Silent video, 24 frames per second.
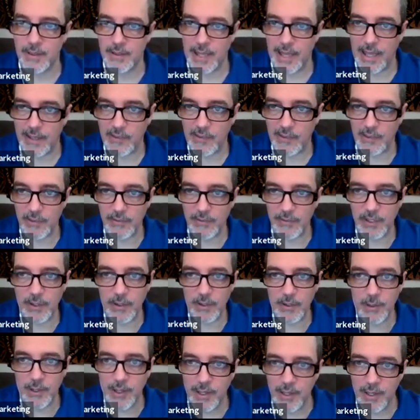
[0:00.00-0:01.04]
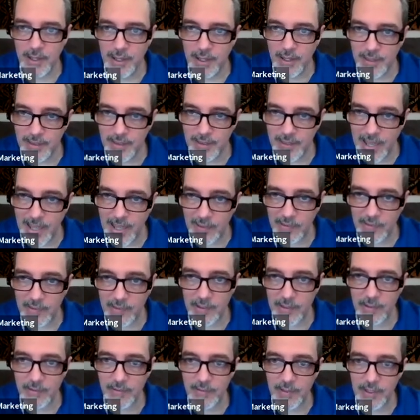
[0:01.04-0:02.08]
That's the view, and then
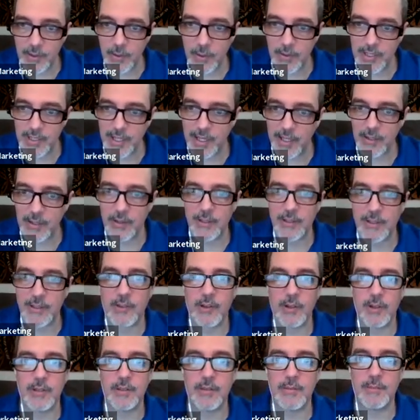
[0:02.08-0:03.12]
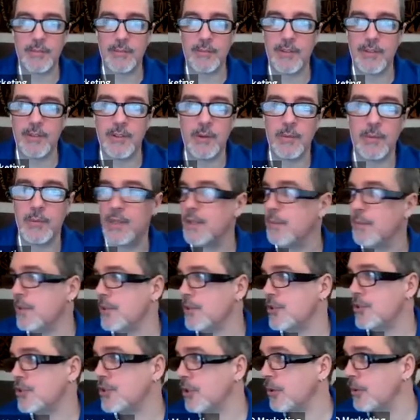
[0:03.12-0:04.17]
that's the view title, it's called. So let
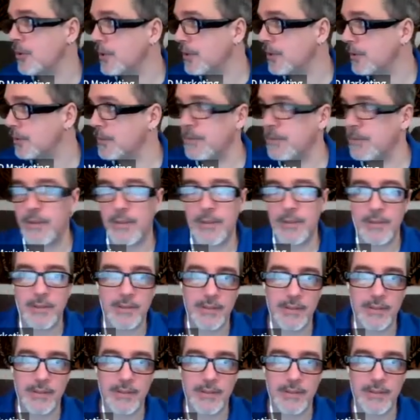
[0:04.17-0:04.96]
me show you